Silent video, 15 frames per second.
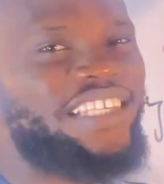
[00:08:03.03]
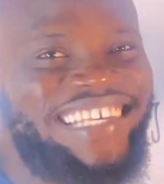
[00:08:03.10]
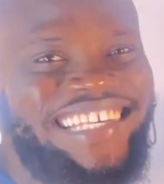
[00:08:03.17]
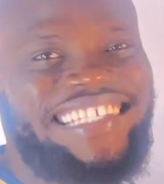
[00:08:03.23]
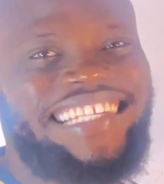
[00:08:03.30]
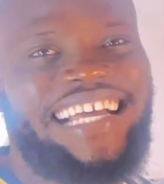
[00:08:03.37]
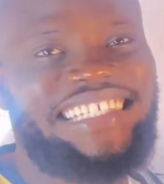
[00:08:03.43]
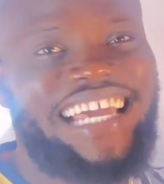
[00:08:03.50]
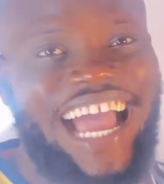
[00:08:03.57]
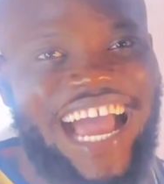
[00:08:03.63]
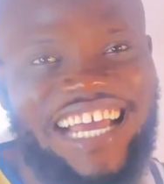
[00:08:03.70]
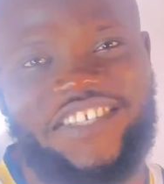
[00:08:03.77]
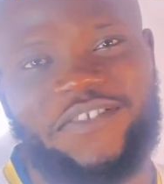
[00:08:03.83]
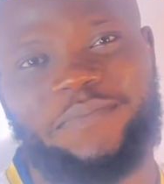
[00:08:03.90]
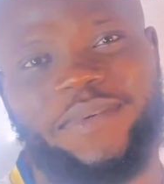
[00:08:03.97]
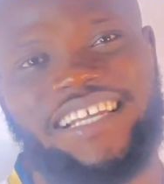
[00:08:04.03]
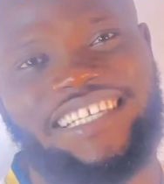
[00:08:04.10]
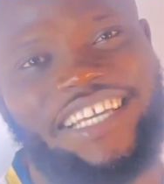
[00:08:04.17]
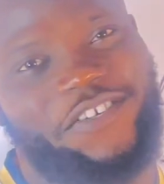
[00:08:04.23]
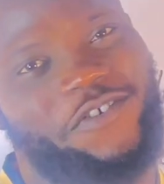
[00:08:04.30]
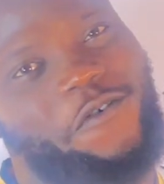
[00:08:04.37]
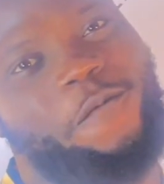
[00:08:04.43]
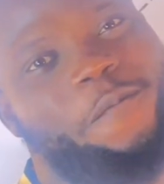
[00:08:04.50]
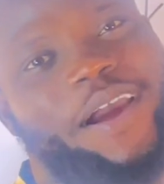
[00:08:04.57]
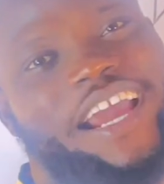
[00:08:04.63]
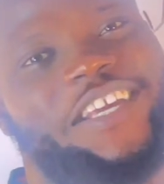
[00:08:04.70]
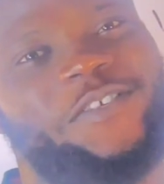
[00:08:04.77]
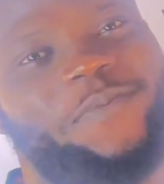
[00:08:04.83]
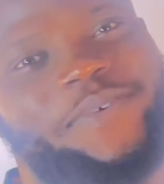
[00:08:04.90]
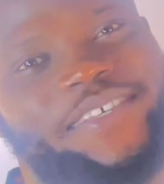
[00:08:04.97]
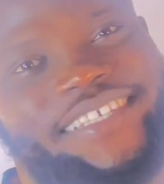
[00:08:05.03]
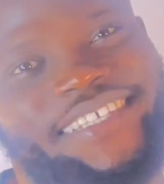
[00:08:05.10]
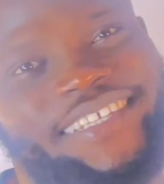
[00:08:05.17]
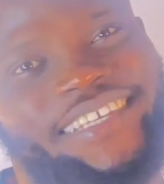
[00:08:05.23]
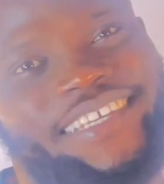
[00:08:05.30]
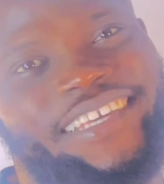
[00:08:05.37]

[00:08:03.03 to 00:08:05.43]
things that has mass and occupy space.